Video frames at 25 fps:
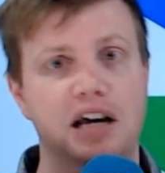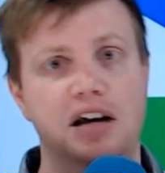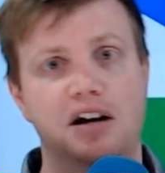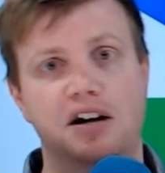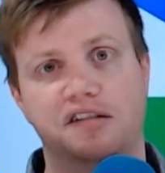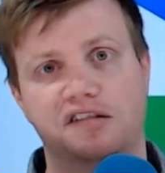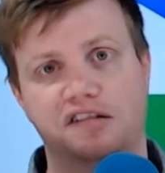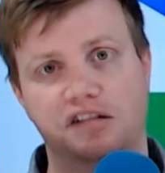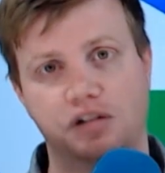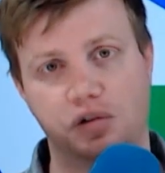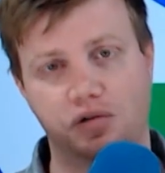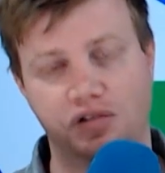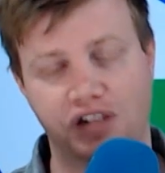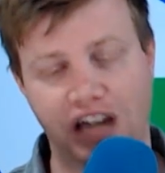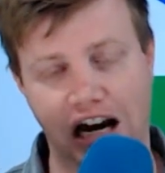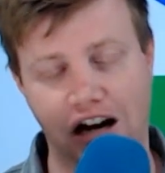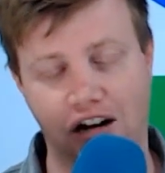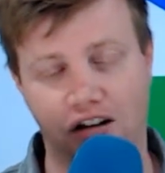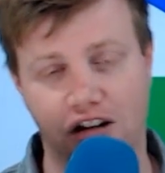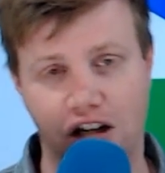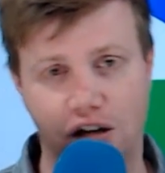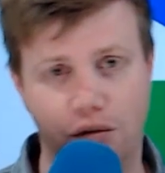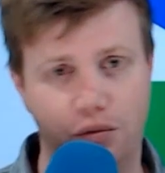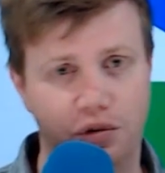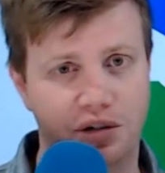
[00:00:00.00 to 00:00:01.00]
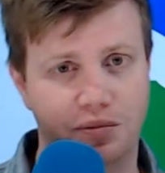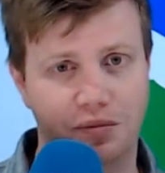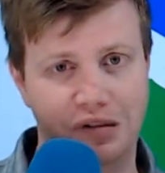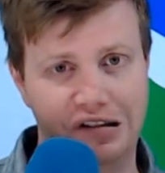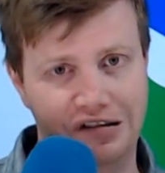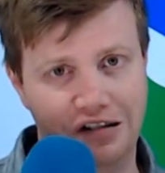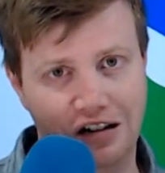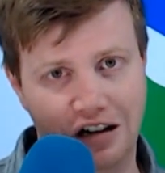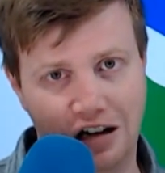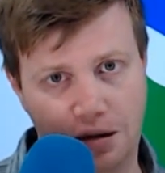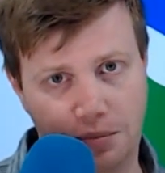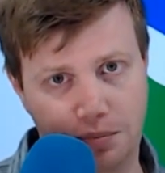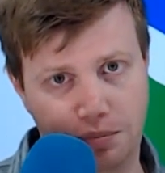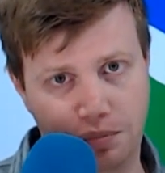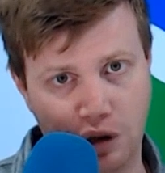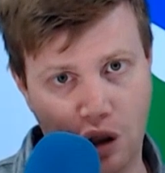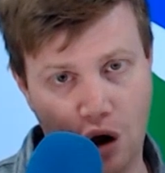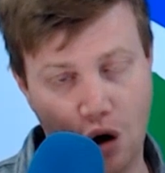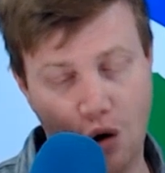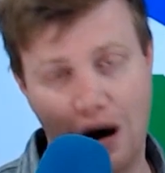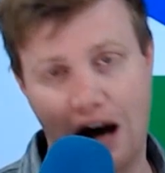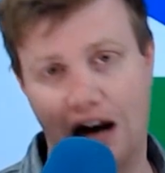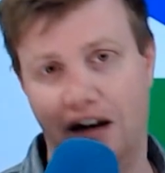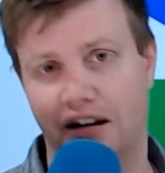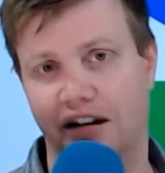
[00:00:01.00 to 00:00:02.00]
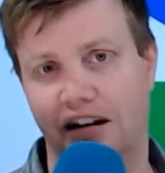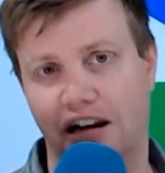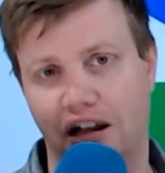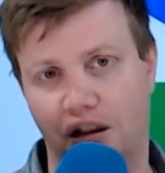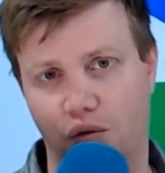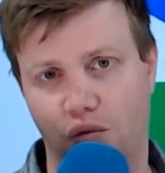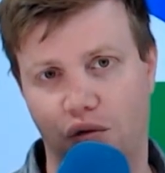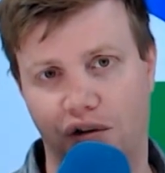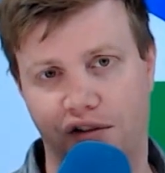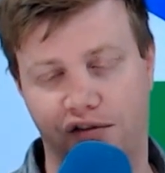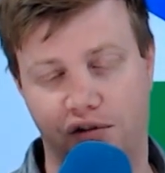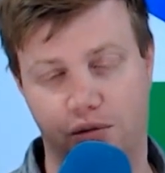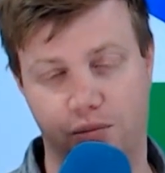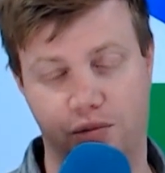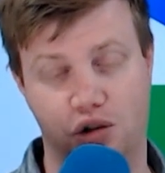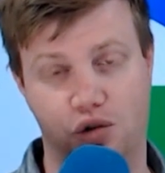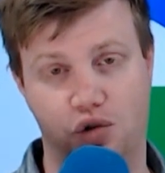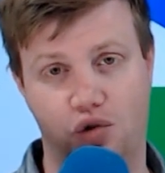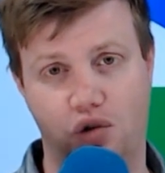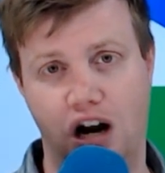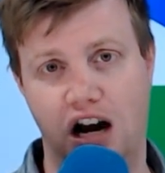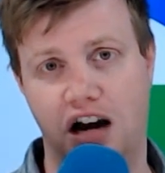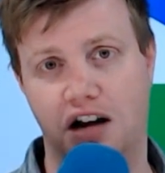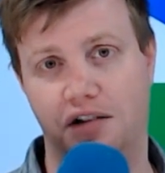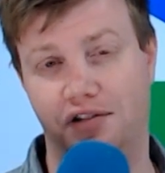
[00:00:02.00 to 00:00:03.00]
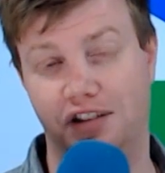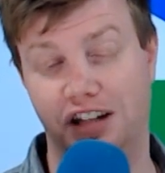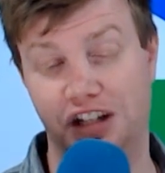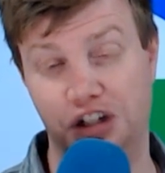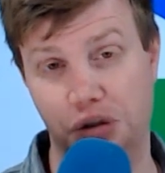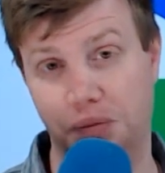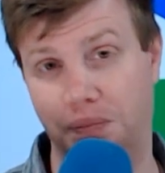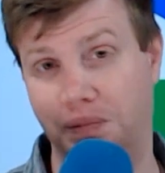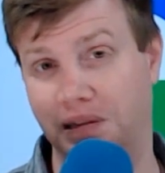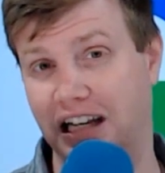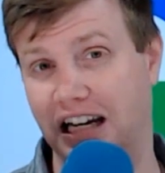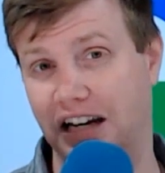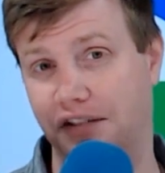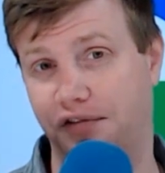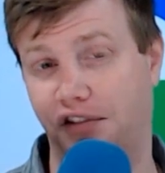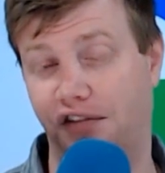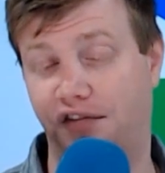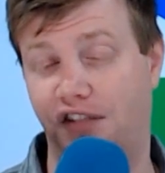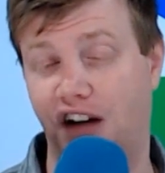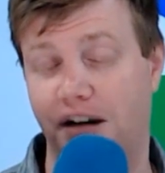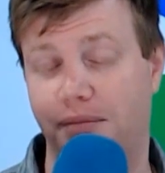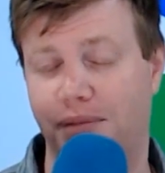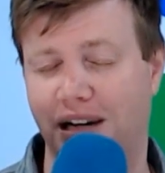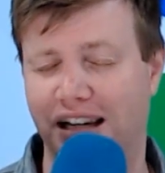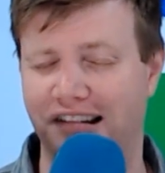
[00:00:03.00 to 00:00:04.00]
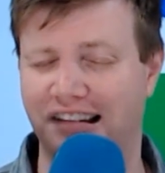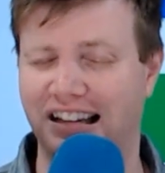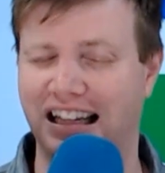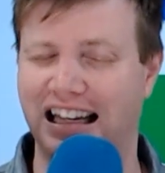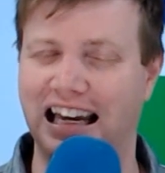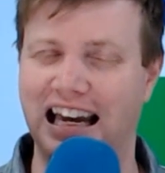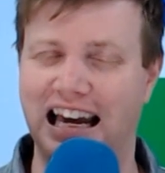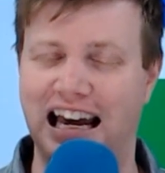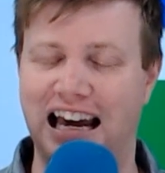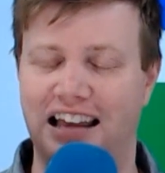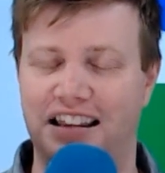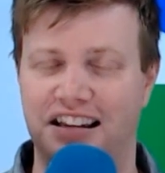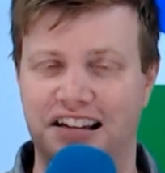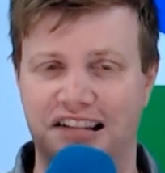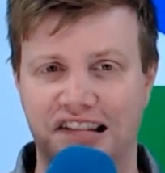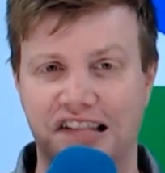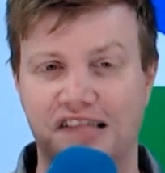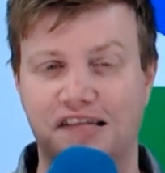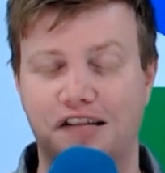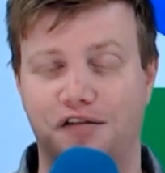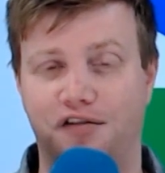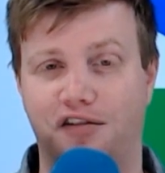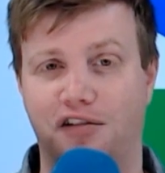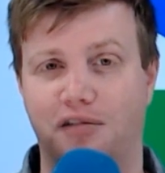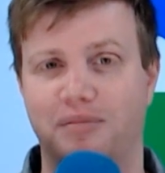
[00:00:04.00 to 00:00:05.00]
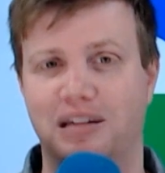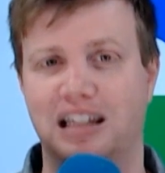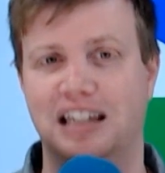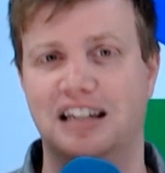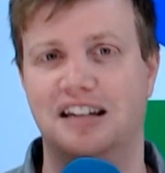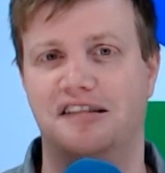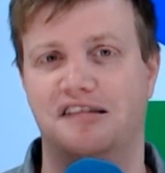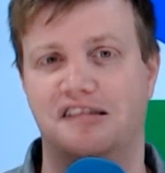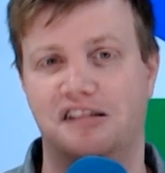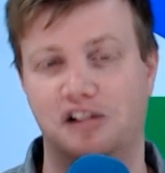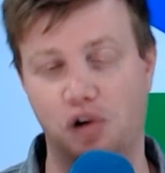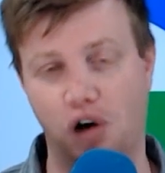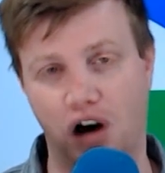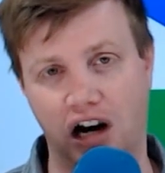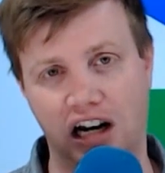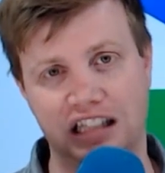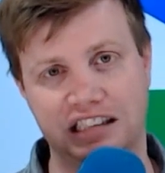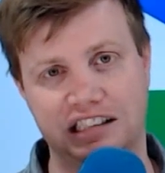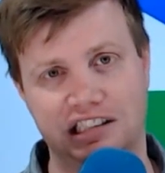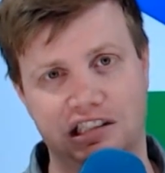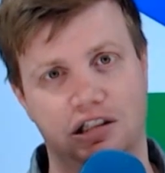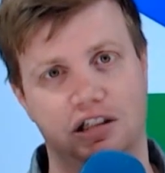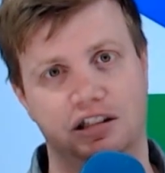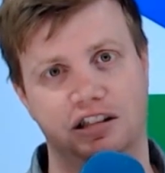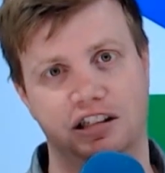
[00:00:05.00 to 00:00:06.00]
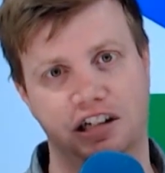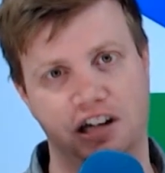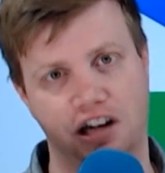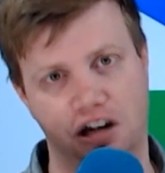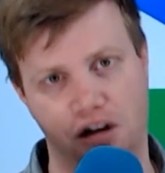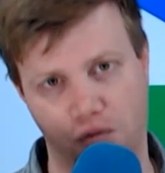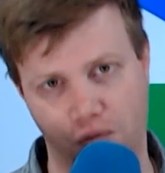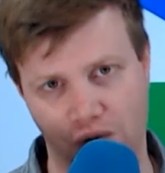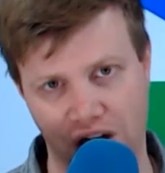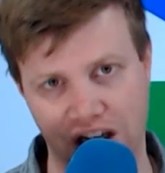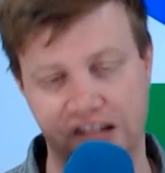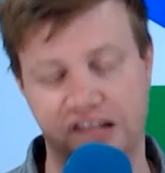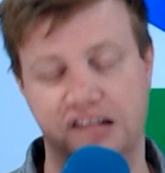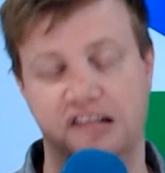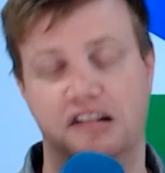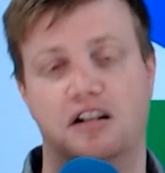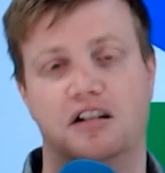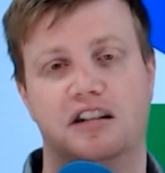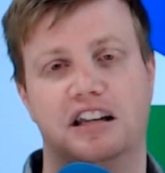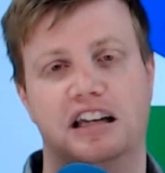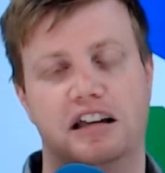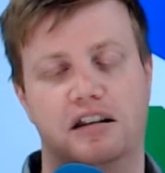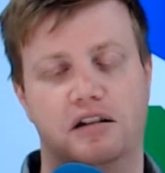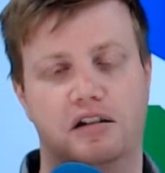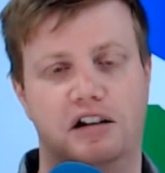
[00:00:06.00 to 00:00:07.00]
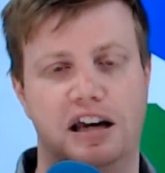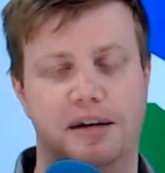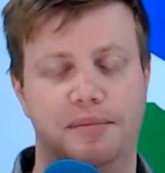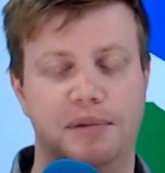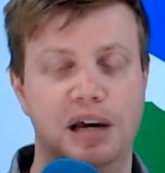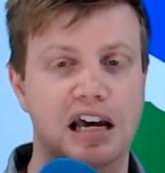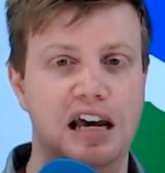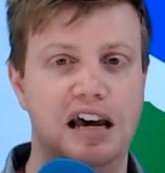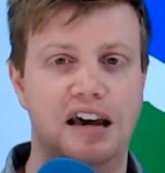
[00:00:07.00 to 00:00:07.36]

So you download it, which means you got to blow out another one from your drive and then you play it for five minutes. Like, ah, this isn't for me. And so you uninstall it and you got to reinstall the other game.